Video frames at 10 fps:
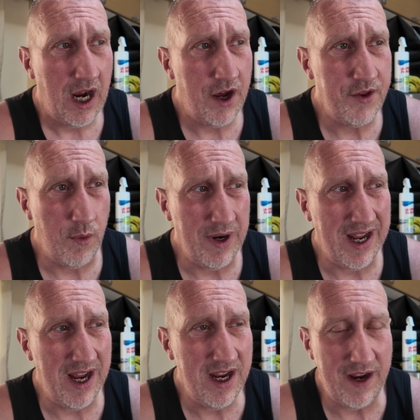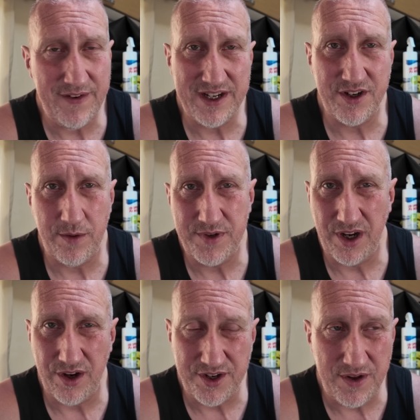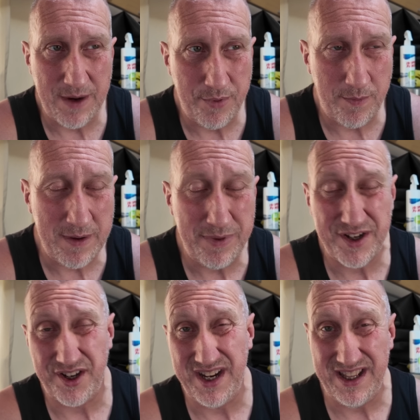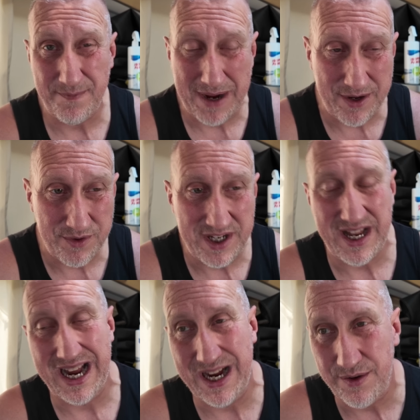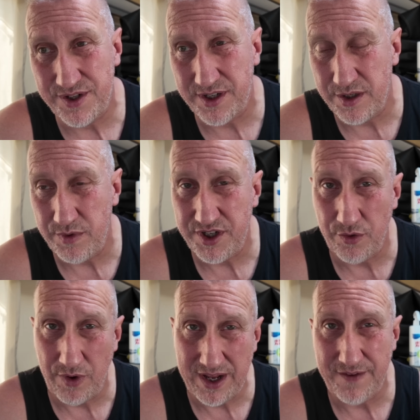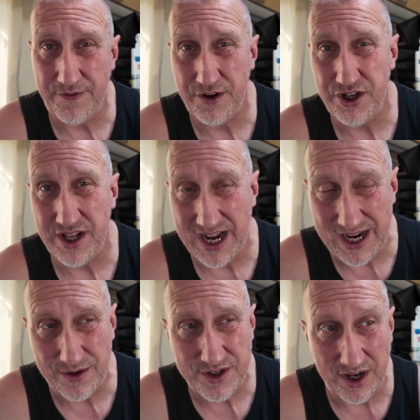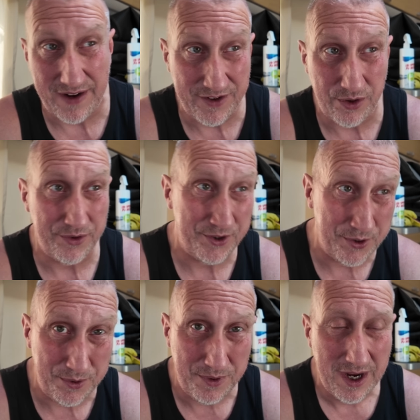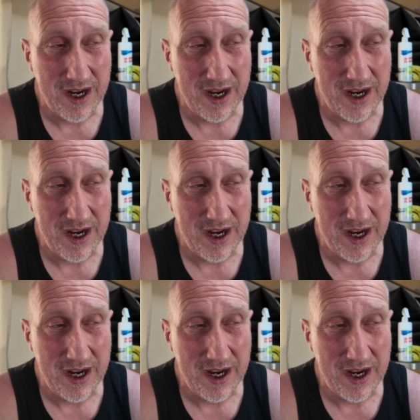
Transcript: I thought, well, I haven't had time to kind of do that properly, plus I need the panels in the house because we're still running the fridge in the house and I haven't got to,